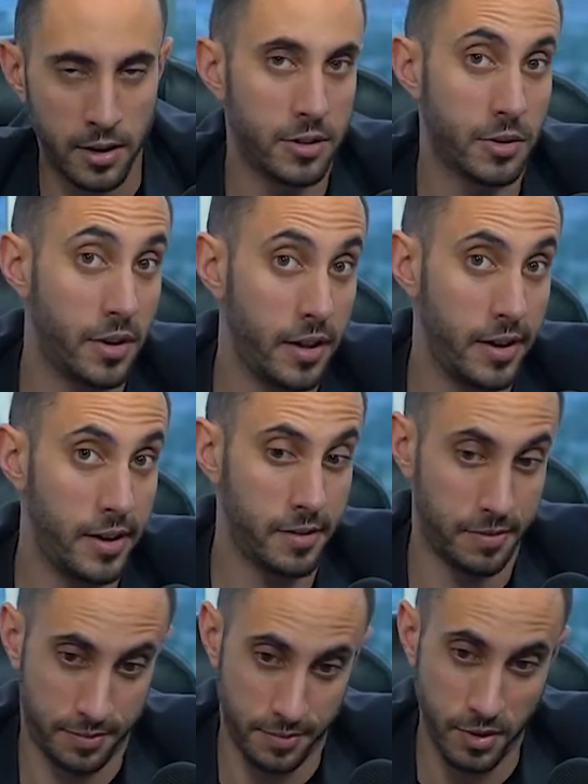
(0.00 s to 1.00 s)
So what do?
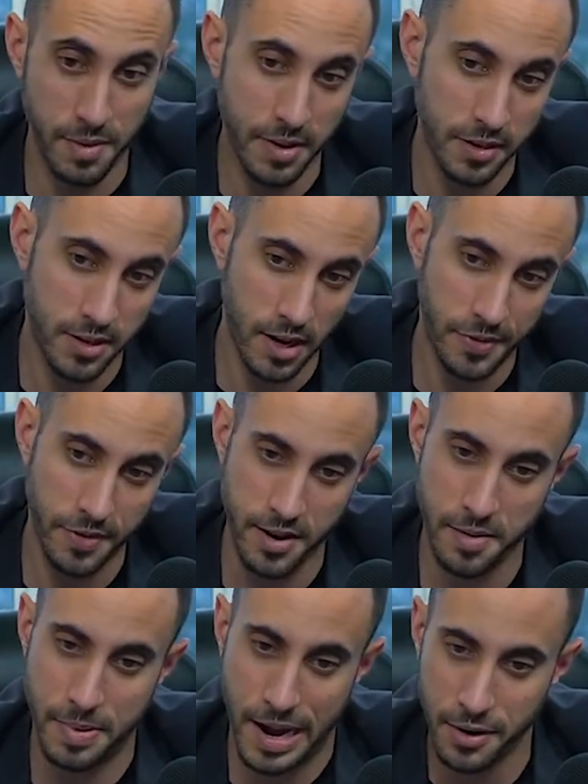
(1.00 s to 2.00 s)
We build software that
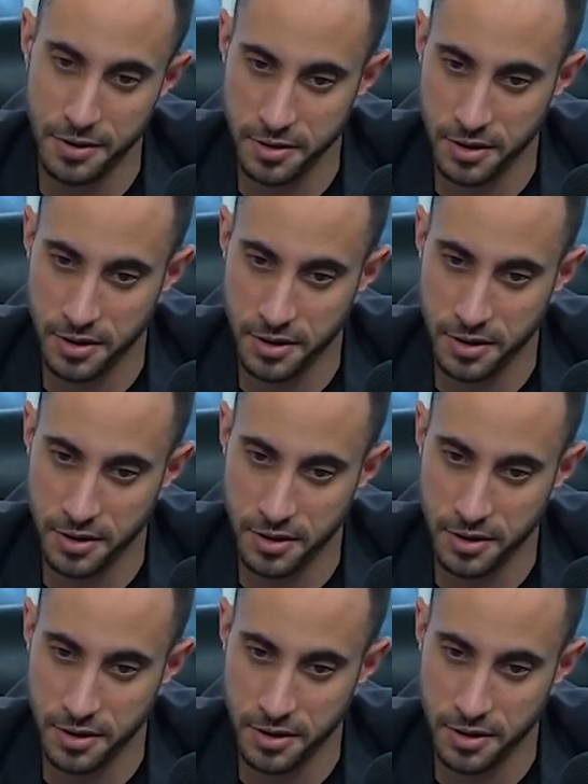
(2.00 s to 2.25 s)
empowers